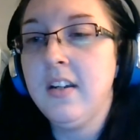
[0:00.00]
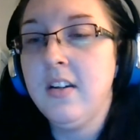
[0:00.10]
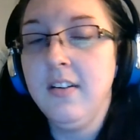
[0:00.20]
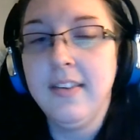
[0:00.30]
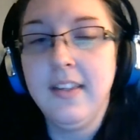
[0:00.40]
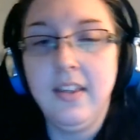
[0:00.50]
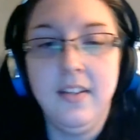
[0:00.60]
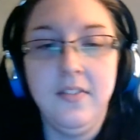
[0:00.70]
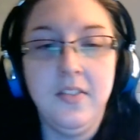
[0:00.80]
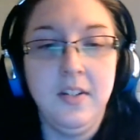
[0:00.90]
currently
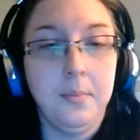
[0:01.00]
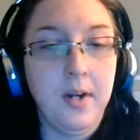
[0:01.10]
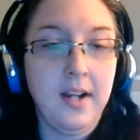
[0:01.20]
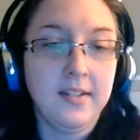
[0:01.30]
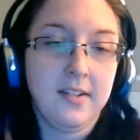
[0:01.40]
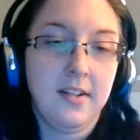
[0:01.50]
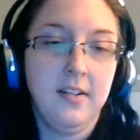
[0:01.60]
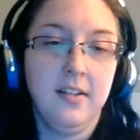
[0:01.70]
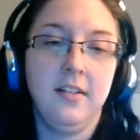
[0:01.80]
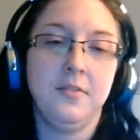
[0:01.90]
live in
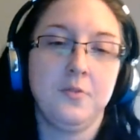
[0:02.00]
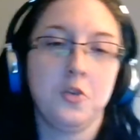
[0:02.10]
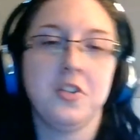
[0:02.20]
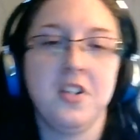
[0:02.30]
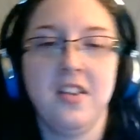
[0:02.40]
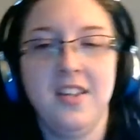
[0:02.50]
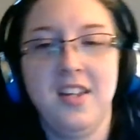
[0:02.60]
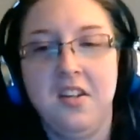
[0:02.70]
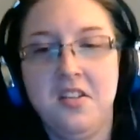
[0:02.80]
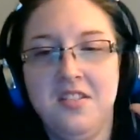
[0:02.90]
Nebraska,
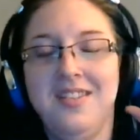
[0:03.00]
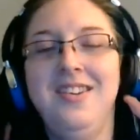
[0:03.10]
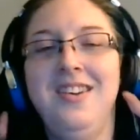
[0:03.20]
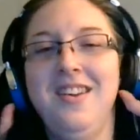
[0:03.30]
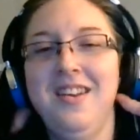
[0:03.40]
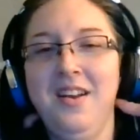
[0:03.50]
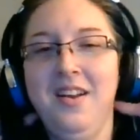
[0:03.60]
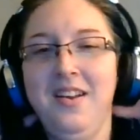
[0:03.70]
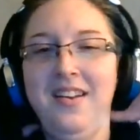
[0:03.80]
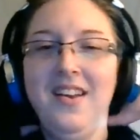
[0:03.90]
unfortunately.
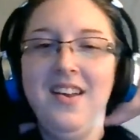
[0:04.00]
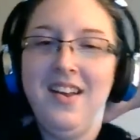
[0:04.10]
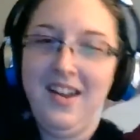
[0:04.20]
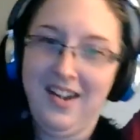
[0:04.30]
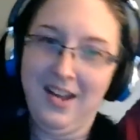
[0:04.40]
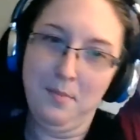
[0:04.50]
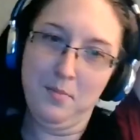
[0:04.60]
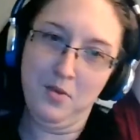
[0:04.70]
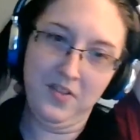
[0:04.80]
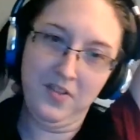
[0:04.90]
And I'm
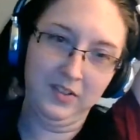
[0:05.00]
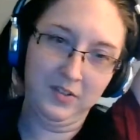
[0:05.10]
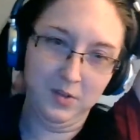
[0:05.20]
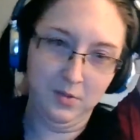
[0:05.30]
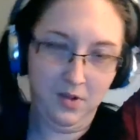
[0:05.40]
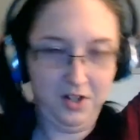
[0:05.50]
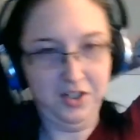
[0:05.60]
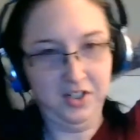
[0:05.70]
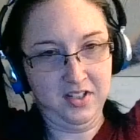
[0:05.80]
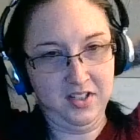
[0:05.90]
moving to
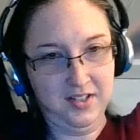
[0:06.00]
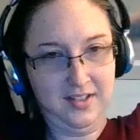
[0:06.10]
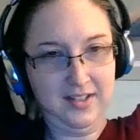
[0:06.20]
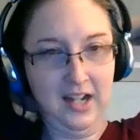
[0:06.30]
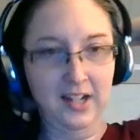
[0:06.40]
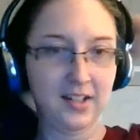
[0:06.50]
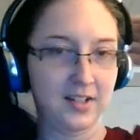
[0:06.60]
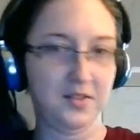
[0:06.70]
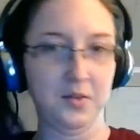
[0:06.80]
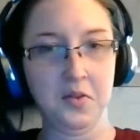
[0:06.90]
Washington State as
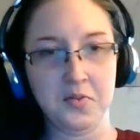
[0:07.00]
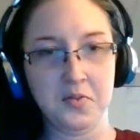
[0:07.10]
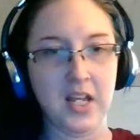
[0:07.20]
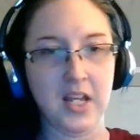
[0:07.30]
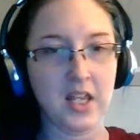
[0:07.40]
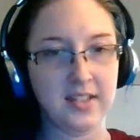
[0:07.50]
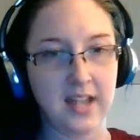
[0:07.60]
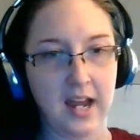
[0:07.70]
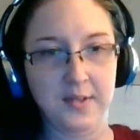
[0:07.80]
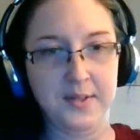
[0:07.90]
soon as we get this
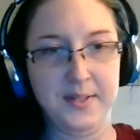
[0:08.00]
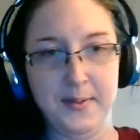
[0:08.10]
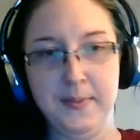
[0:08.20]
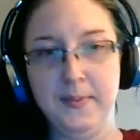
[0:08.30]
house sold.